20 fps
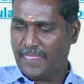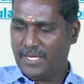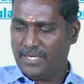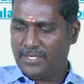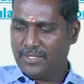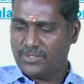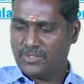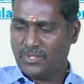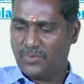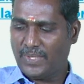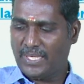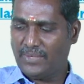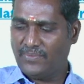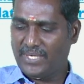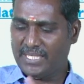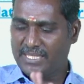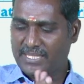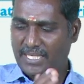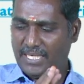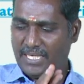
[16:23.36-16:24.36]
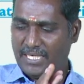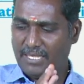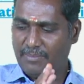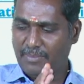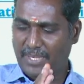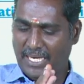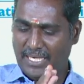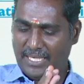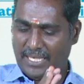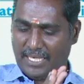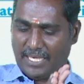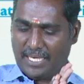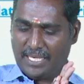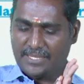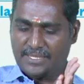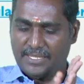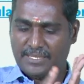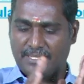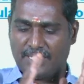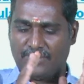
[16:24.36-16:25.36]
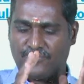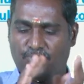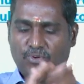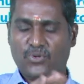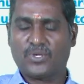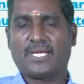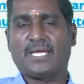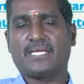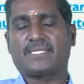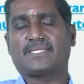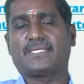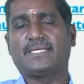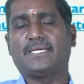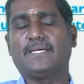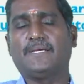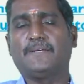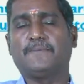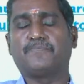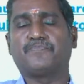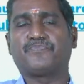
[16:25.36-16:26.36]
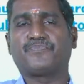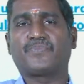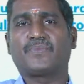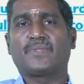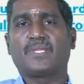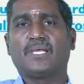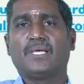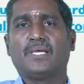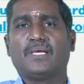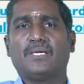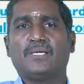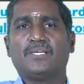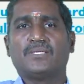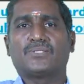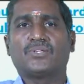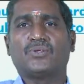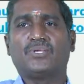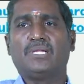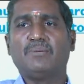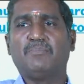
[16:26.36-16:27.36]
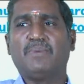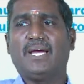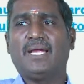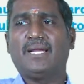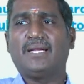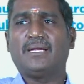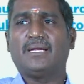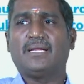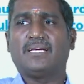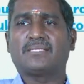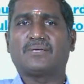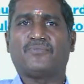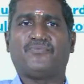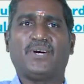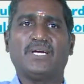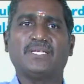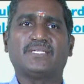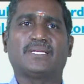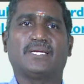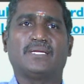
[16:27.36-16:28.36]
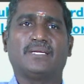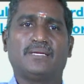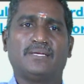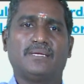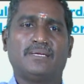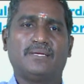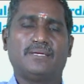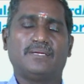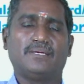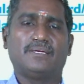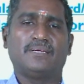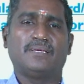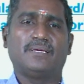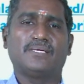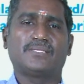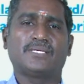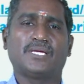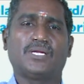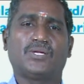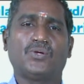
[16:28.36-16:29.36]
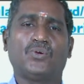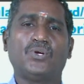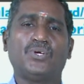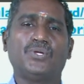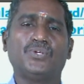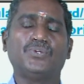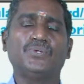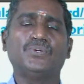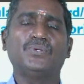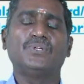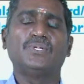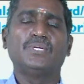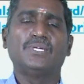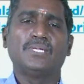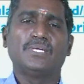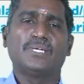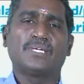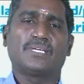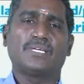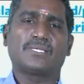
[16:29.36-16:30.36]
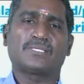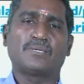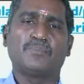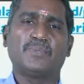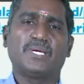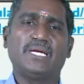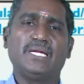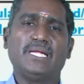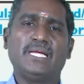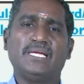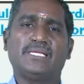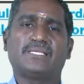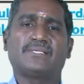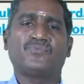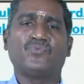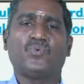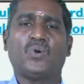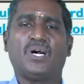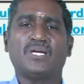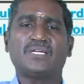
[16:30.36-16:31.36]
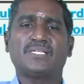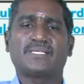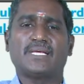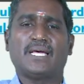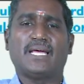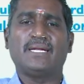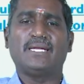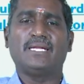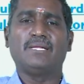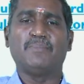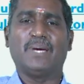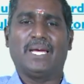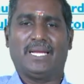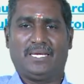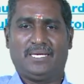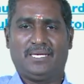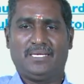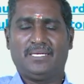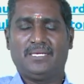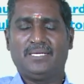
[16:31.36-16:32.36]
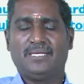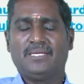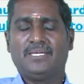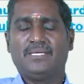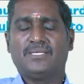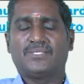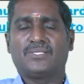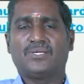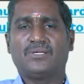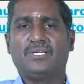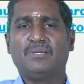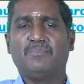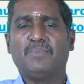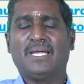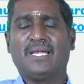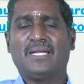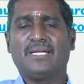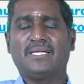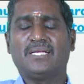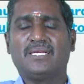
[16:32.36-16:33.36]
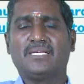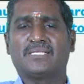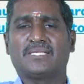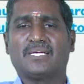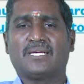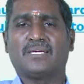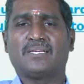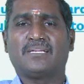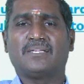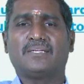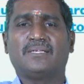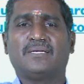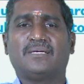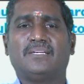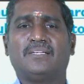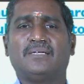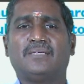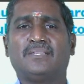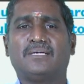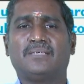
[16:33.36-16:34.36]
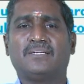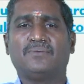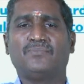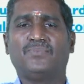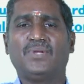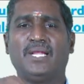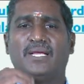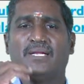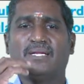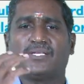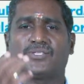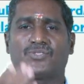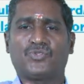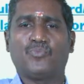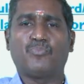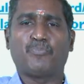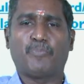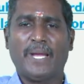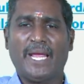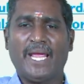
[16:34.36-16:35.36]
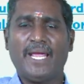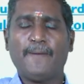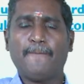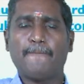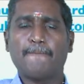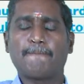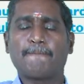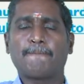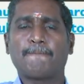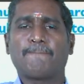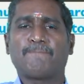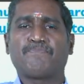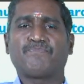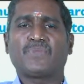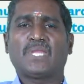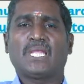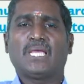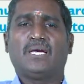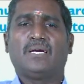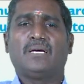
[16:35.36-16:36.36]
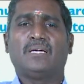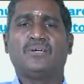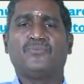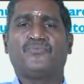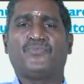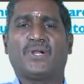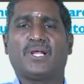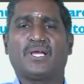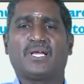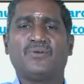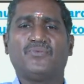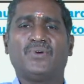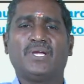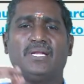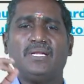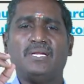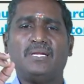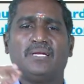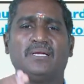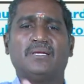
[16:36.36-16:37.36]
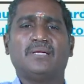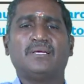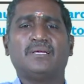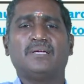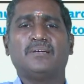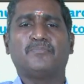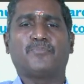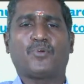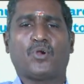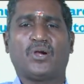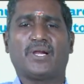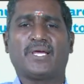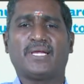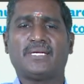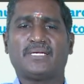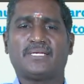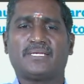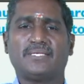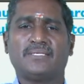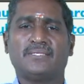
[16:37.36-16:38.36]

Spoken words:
So when we say demand analysis and forecasting, so demand as a function, as I told you, customer needs, wants, and demand. So demand is a willingness to pay for a given product